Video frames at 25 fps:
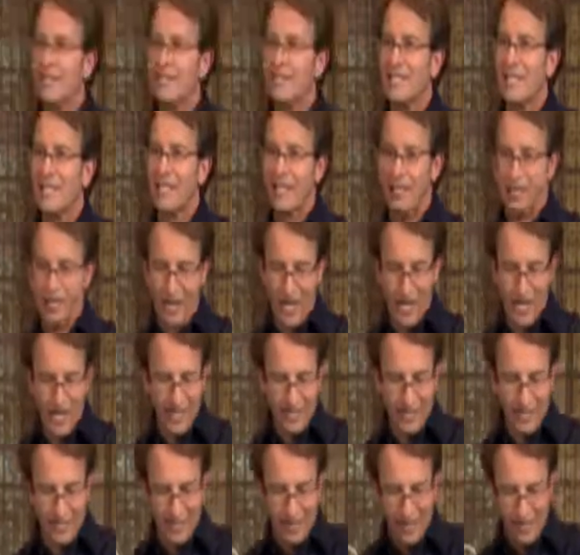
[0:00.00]
acidic,
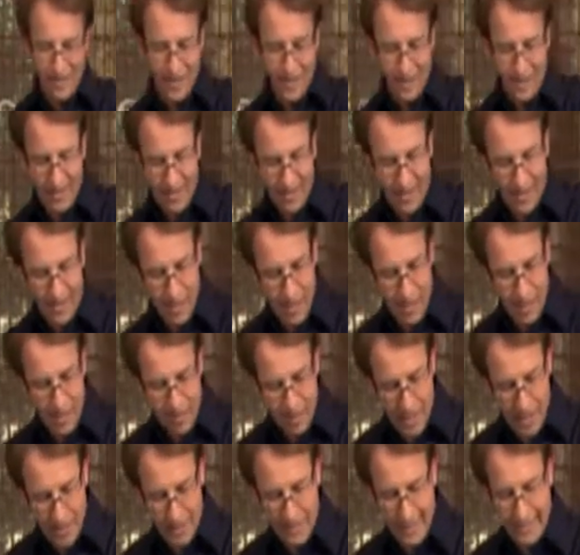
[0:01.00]
right? How
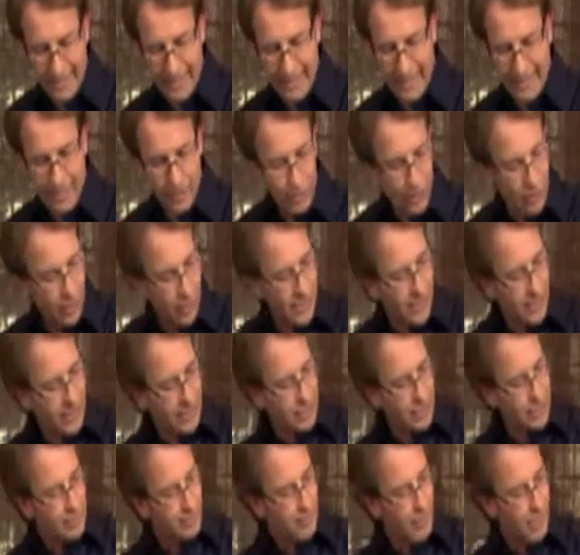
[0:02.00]
about the
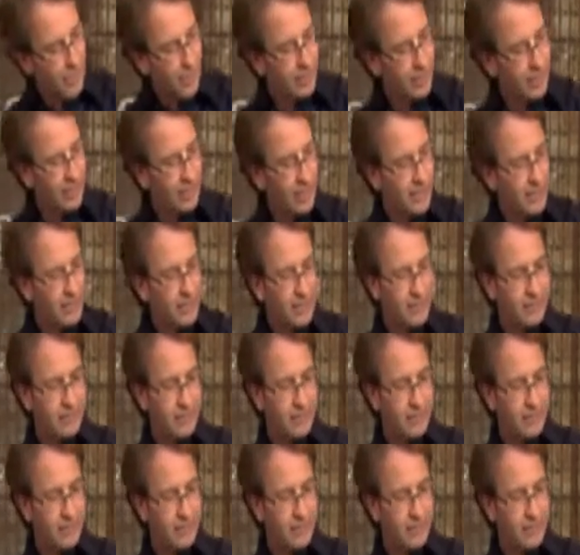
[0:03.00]
Arrowhead Sparkling?